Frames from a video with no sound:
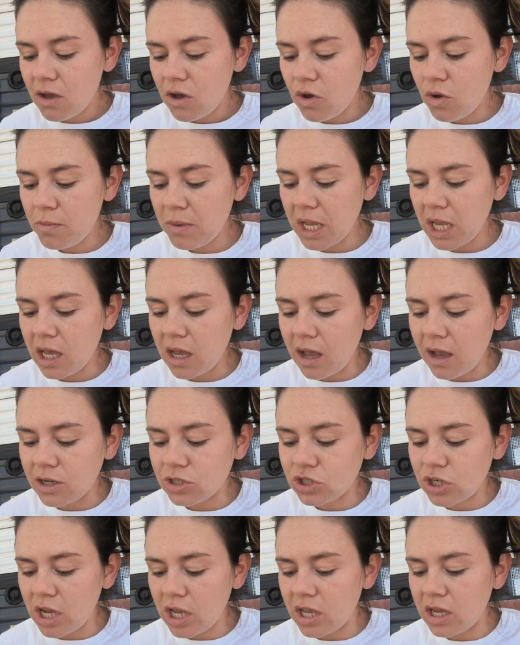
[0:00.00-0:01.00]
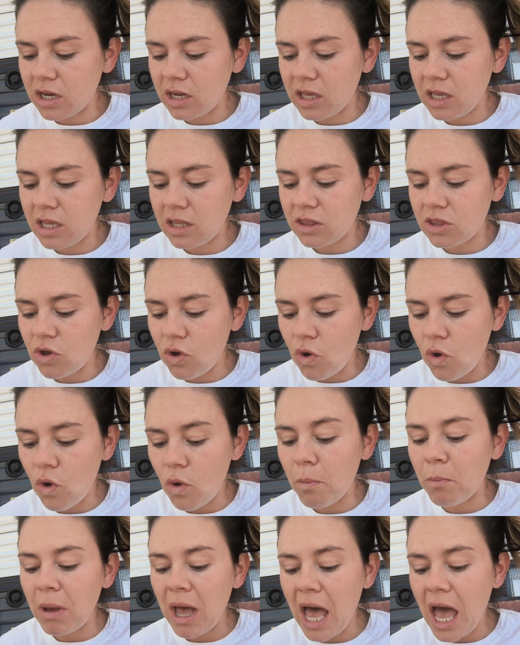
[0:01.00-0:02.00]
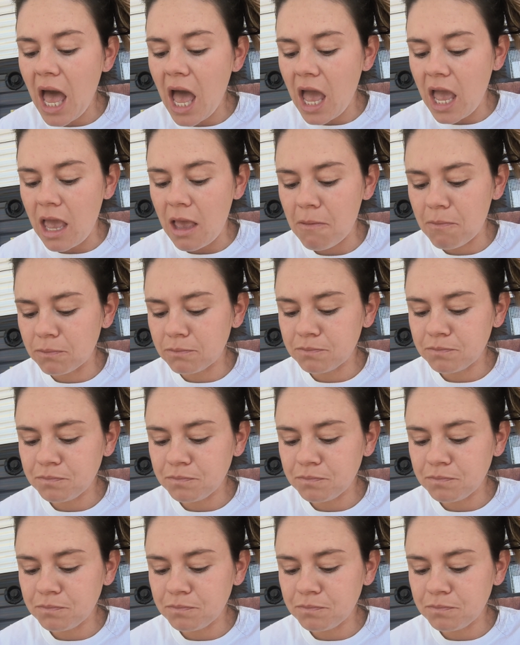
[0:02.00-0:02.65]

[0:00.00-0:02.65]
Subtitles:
Oh my gosh, I could eat the whole pie.